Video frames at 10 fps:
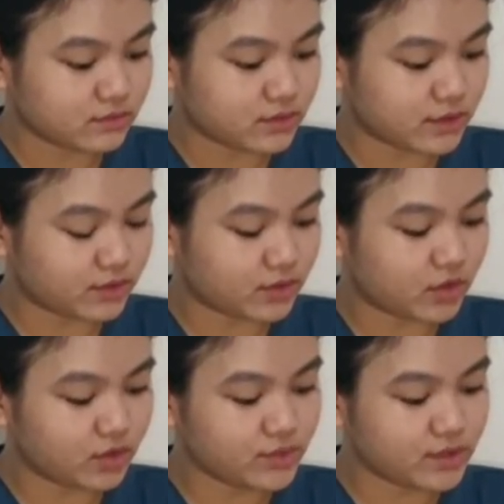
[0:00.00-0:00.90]
There you
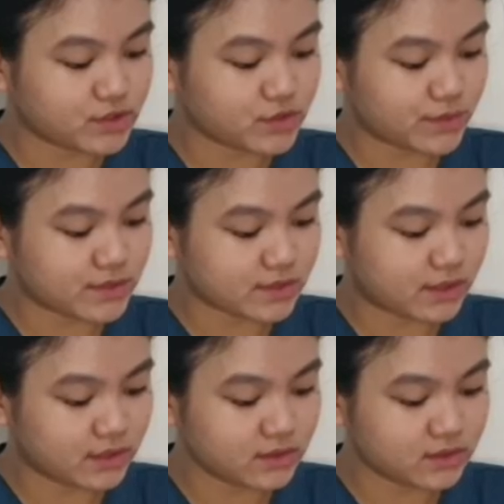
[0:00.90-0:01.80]
go, we can twist
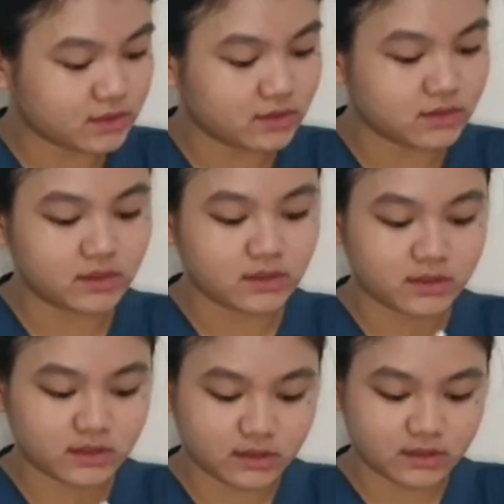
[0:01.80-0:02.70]
it,
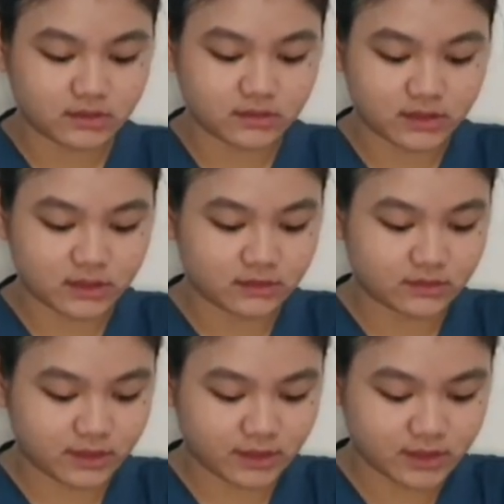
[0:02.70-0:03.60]
and then
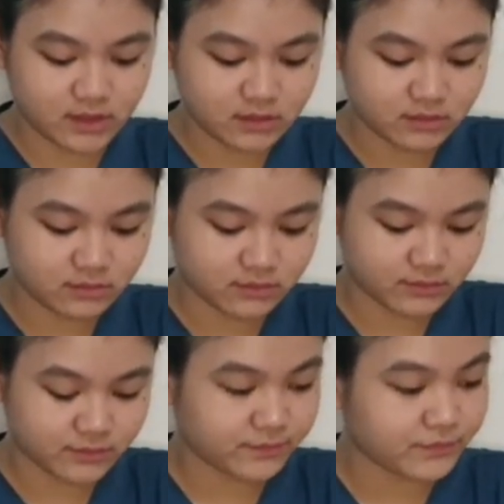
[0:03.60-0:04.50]
there.
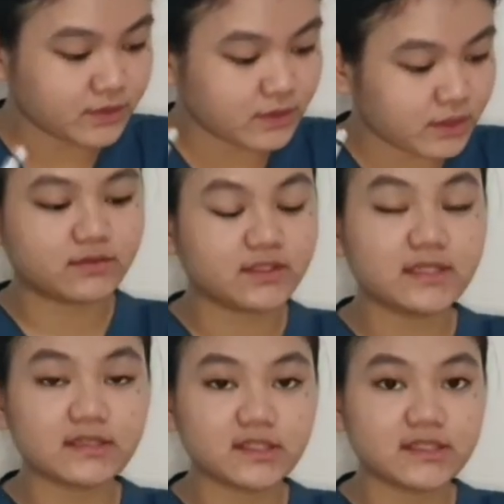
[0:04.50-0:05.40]
Then
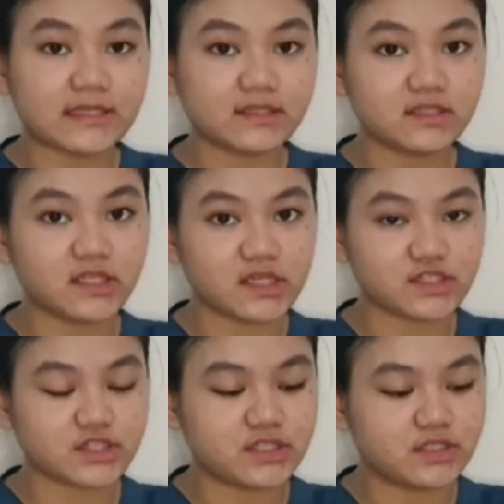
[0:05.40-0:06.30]
get the 19
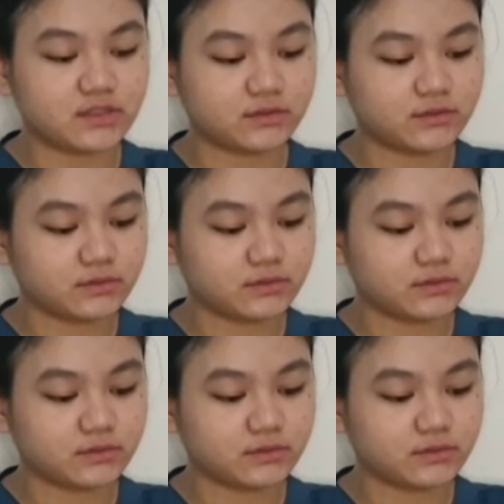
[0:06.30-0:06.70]
gauge needle.